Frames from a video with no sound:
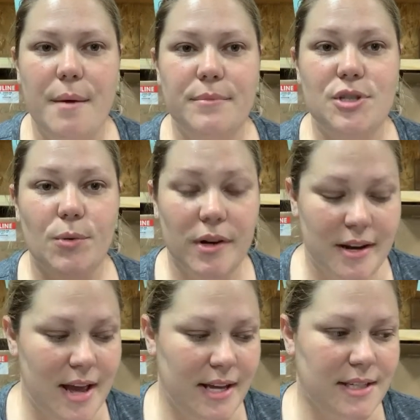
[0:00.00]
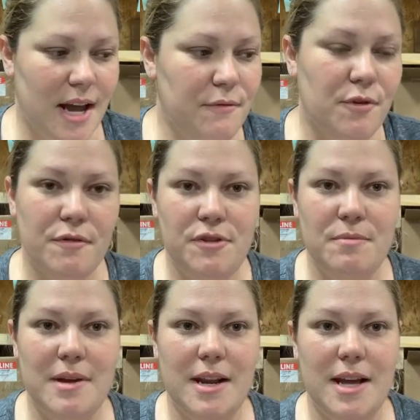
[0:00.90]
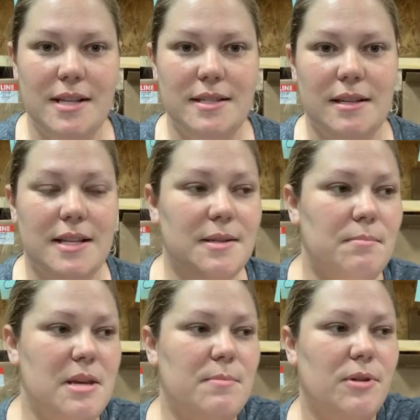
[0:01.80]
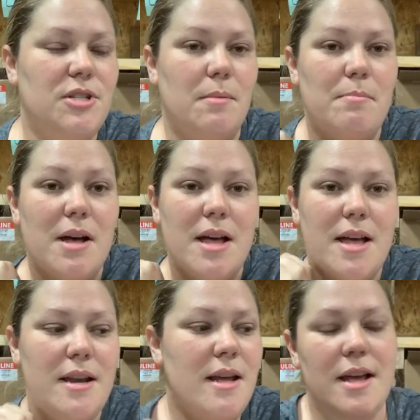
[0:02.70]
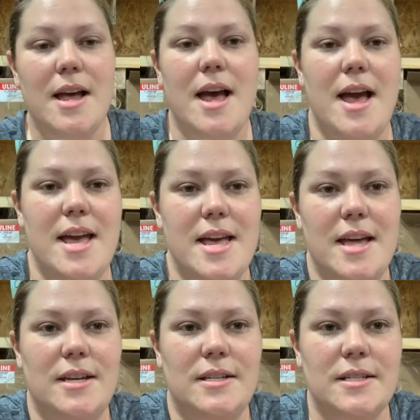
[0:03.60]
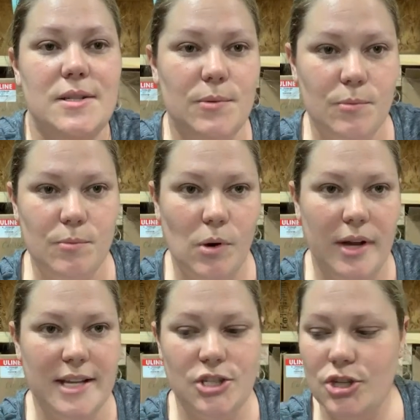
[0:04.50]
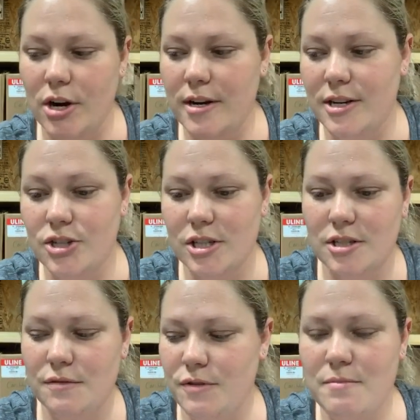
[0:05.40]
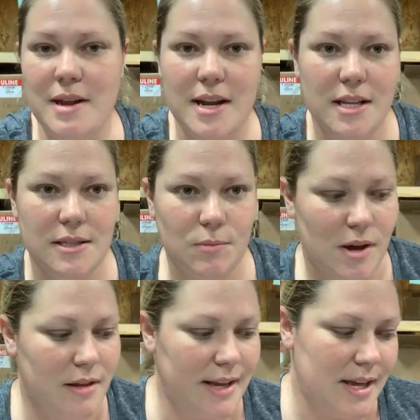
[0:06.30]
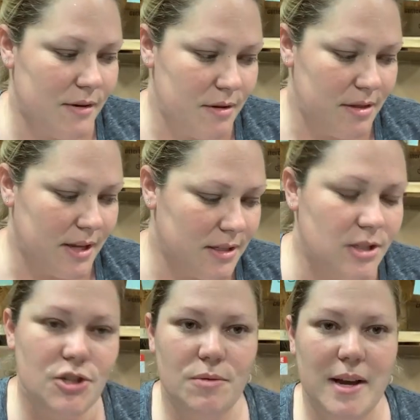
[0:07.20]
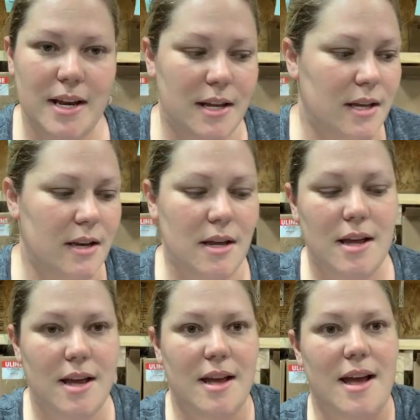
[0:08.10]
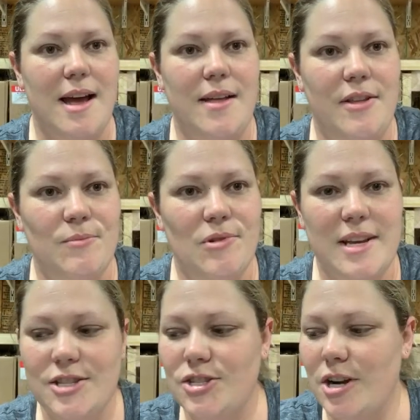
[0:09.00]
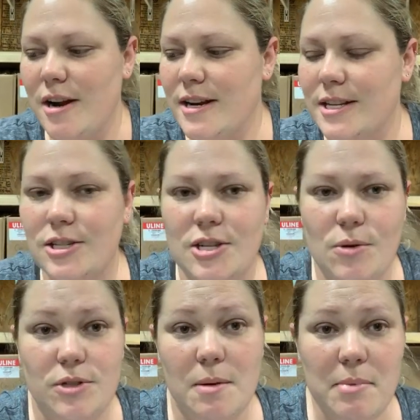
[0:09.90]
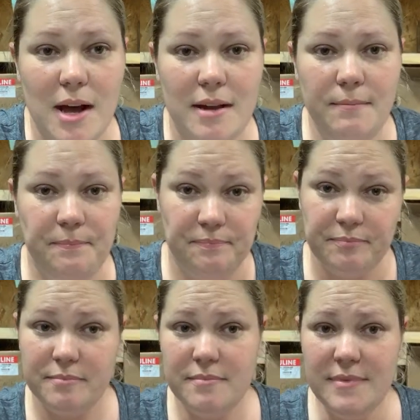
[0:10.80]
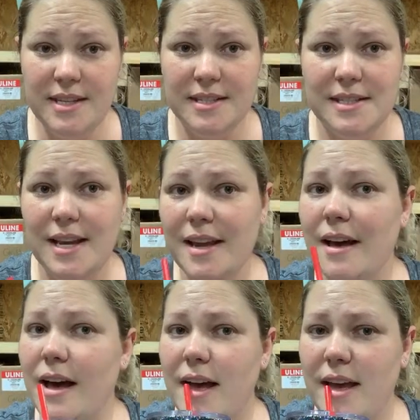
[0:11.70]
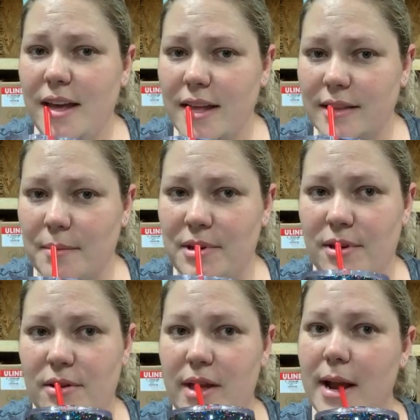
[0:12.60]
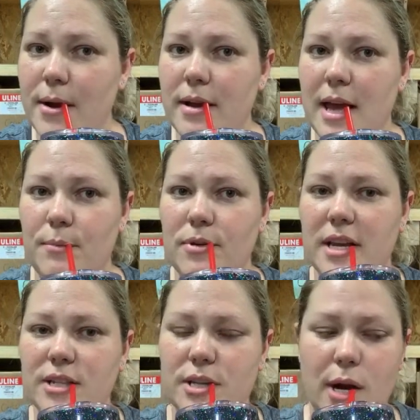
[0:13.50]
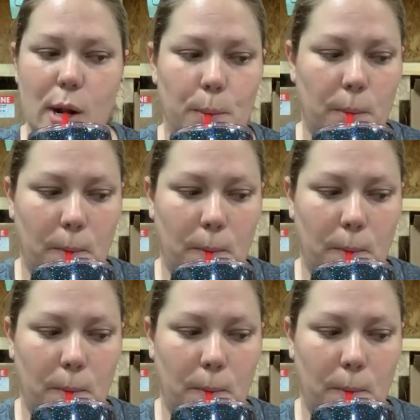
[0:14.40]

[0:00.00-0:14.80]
So we're going to hang tight for a few minutes, let some people jump on, and we'll get started in just a few minutes while I get everything situated, and then we'll get started. So jump on, say hi, let me know you're there, and we'll get started.